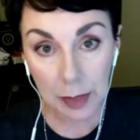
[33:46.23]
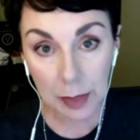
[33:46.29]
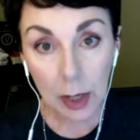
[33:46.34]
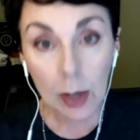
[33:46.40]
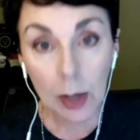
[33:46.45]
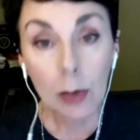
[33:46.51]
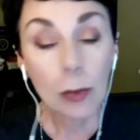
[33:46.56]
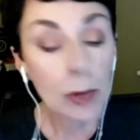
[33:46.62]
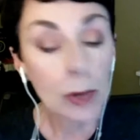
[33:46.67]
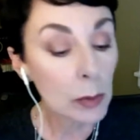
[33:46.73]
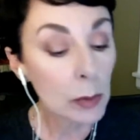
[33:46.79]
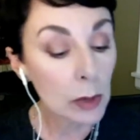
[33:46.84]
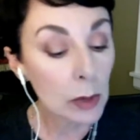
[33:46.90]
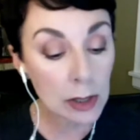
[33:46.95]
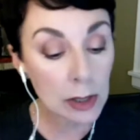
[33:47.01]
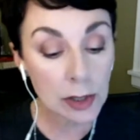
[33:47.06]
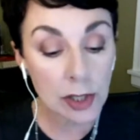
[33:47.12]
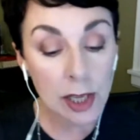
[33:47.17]
We were
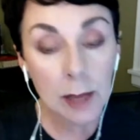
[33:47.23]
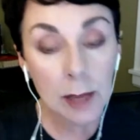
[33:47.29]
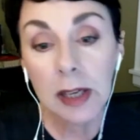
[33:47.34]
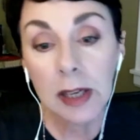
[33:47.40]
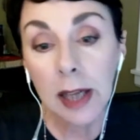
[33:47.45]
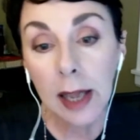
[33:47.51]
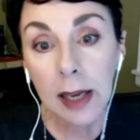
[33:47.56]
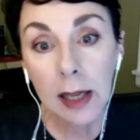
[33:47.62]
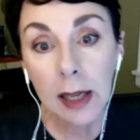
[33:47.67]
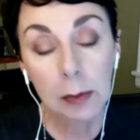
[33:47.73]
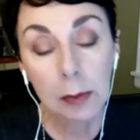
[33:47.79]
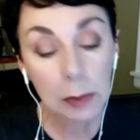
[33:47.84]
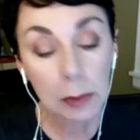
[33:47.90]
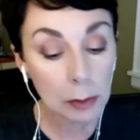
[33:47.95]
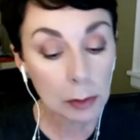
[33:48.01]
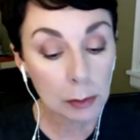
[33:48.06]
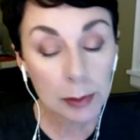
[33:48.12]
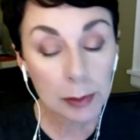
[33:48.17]
intimidated, we were
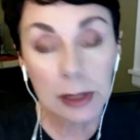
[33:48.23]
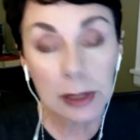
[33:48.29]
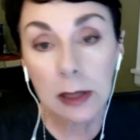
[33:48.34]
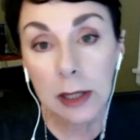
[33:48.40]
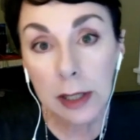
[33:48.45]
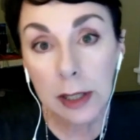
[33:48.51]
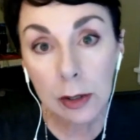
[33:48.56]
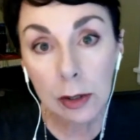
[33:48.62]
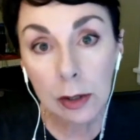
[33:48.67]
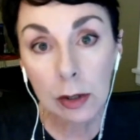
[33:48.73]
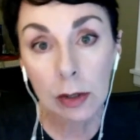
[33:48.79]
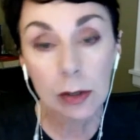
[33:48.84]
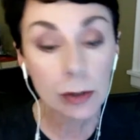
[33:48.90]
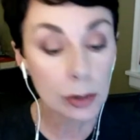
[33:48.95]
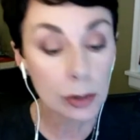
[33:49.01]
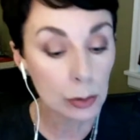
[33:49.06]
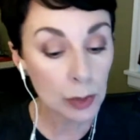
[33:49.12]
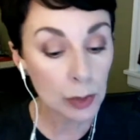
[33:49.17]
belittled,
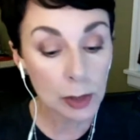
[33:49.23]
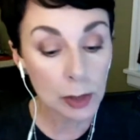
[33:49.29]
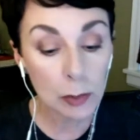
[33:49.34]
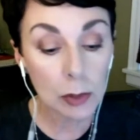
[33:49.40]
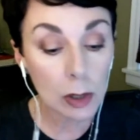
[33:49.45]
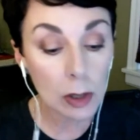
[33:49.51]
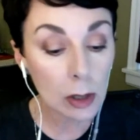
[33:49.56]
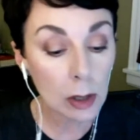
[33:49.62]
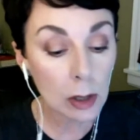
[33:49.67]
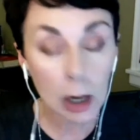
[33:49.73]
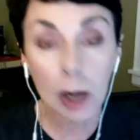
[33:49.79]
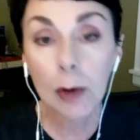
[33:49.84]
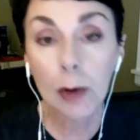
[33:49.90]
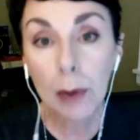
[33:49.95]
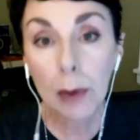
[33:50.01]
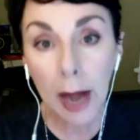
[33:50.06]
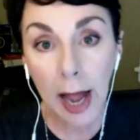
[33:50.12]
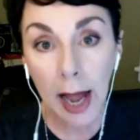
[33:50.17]
we were
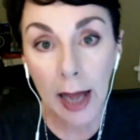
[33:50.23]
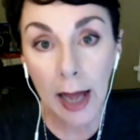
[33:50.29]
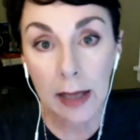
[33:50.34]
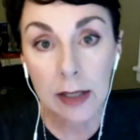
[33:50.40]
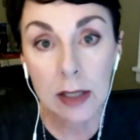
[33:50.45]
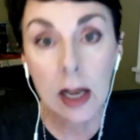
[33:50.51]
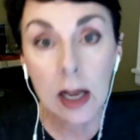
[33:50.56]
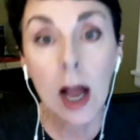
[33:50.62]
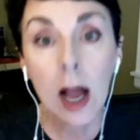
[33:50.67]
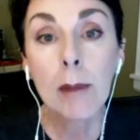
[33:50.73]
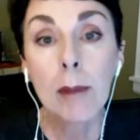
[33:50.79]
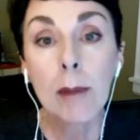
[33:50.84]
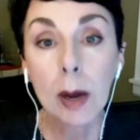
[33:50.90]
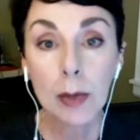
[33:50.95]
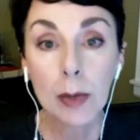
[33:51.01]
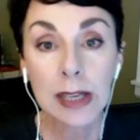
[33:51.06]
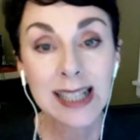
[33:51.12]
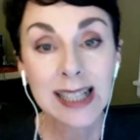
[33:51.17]
harassed, but we
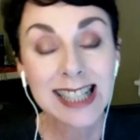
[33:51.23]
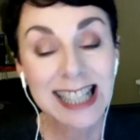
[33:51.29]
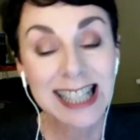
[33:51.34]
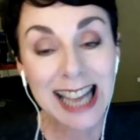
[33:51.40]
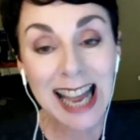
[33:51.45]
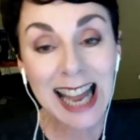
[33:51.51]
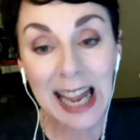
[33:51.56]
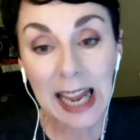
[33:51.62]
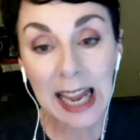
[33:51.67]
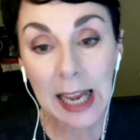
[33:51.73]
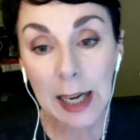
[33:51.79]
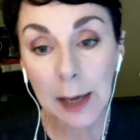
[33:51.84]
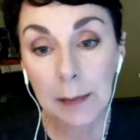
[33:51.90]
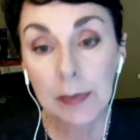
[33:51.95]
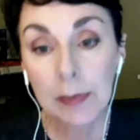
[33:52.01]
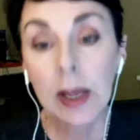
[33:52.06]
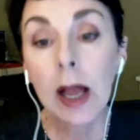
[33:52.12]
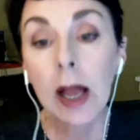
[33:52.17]
stayed
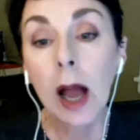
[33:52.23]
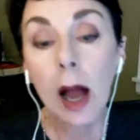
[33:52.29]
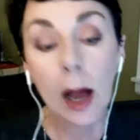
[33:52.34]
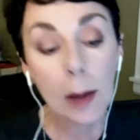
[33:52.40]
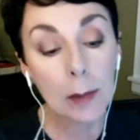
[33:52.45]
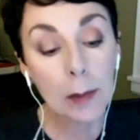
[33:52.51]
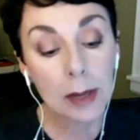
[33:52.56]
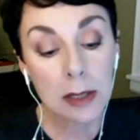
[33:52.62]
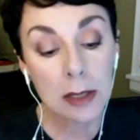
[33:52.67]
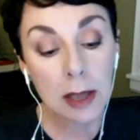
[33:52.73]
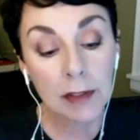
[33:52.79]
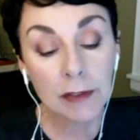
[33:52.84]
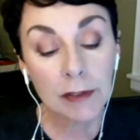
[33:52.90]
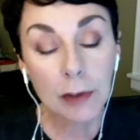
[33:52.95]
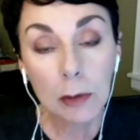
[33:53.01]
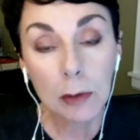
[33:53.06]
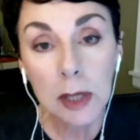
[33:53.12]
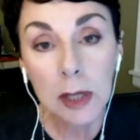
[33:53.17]
because I
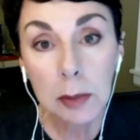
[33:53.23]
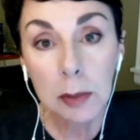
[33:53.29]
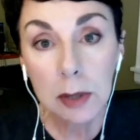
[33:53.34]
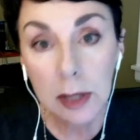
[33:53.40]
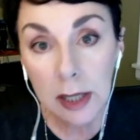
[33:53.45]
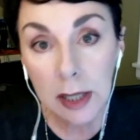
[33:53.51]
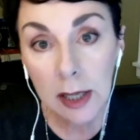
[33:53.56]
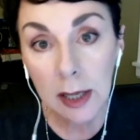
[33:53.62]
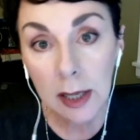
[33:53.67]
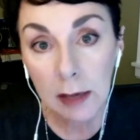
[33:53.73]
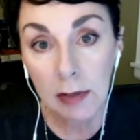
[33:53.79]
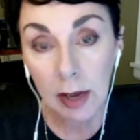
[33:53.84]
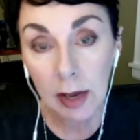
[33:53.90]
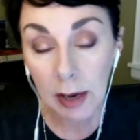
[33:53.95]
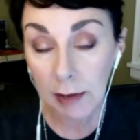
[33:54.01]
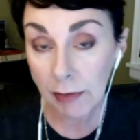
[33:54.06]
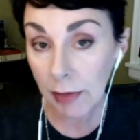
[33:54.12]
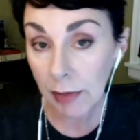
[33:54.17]
firmly believe if
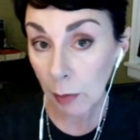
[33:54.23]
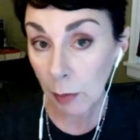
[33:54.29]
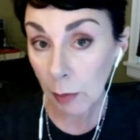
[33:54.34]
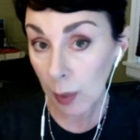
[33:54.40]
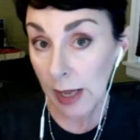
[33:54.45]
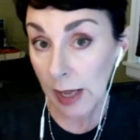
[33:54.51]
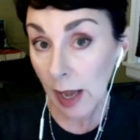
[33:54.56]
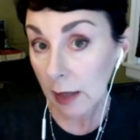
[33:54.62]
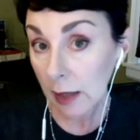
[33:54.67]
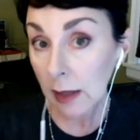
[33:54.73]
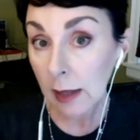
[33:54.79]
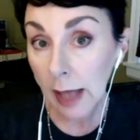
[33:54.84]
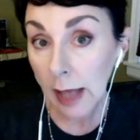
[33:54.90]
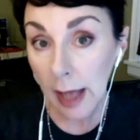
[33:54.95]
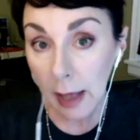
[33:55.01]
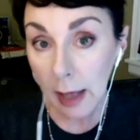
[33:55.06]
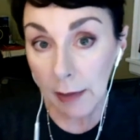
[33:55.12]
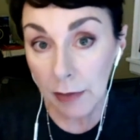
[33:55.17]
that we had
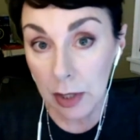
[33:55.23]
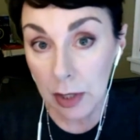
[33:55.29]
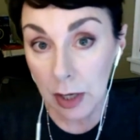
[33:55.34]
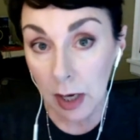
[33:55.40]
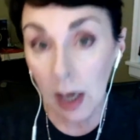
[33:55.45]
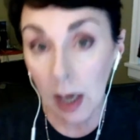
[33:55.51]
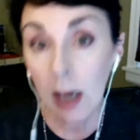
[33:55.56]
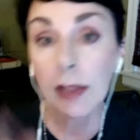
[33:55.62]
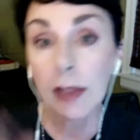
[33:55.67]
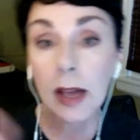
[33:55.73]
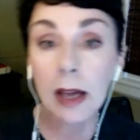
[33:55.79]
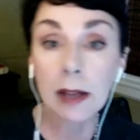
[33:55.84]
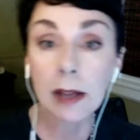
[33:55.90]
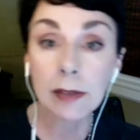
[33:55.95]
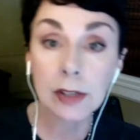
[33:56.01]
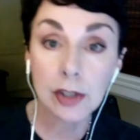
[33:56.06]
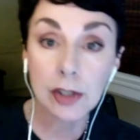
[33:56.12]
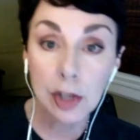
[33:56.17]
left, that the
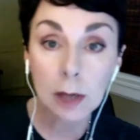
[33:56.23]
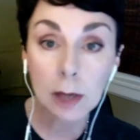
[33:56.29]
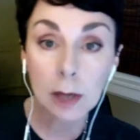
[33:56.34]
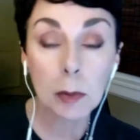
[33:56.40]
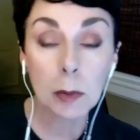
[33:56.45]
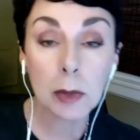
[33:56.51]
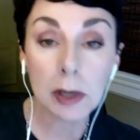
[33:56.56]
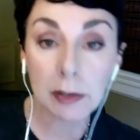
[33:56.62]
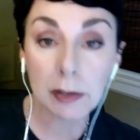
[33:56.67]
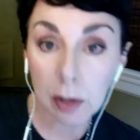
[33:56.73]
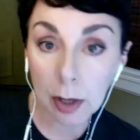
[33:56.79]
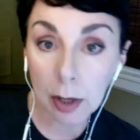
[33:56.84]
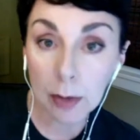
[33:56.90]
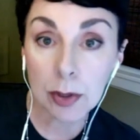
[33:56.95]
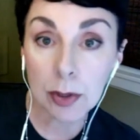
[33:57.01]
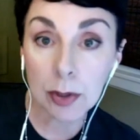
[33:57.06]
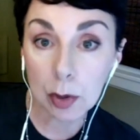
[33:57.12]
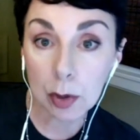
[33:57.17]
gentleman would have closed the
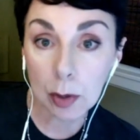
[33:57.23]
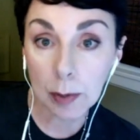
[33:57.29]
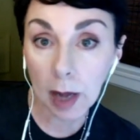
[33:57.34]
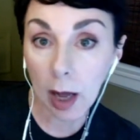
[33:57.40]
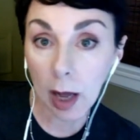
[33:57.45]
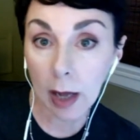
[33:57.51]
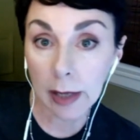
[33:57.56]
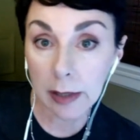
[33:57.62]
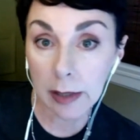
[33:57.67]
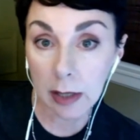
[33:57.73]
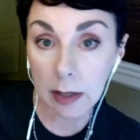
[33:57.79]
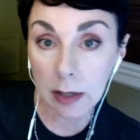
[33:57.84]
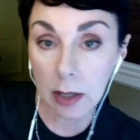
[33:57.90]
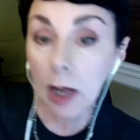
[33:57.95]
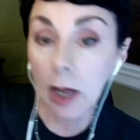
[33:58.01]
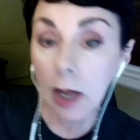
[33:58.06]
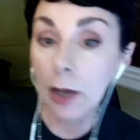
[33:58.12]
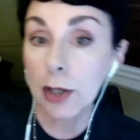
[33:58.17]
door behind us.
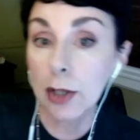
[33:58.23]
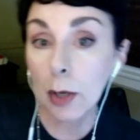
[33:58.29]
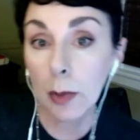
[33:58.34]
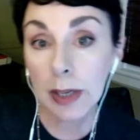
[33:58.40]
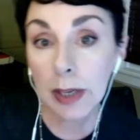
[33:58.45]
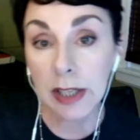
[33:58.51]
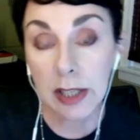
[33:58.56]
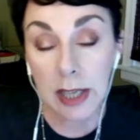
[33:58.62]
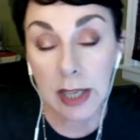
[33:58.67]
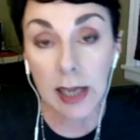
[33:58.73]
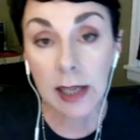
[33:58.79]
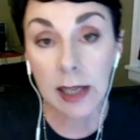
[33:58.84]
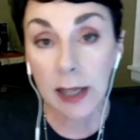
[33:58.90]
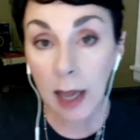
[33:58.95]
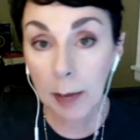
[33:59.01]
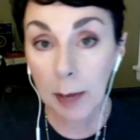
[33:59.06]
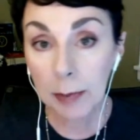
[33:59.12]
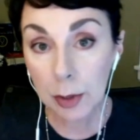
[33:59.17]
So we stayed and kept
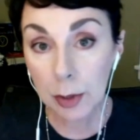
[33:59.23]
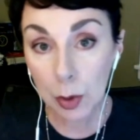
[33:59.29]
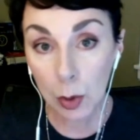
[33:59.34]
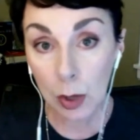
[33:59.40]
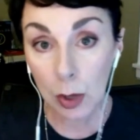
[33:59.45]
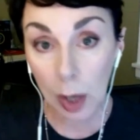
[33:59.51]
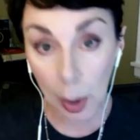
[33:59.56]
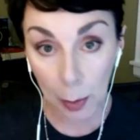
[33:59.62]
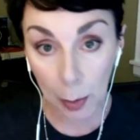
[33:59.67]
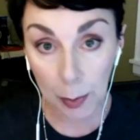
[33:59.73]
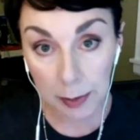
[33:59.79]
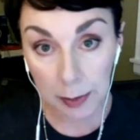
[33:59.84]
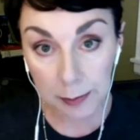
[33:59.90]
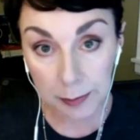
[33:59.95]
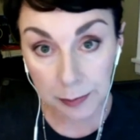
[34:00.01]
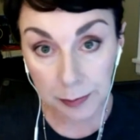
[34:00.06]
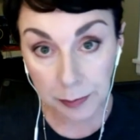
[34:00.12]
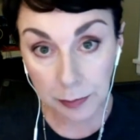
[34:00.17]
the door open,
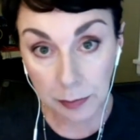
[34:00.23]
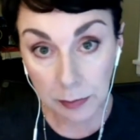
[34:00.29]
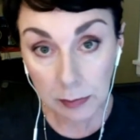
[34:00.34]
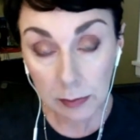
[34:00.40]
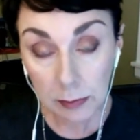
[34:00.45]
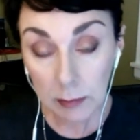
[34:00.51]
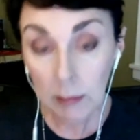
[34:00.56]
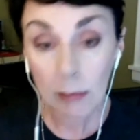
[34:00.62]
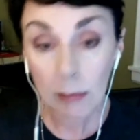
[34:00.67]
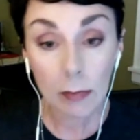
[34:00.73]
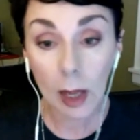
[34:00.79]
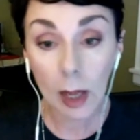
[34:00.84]
and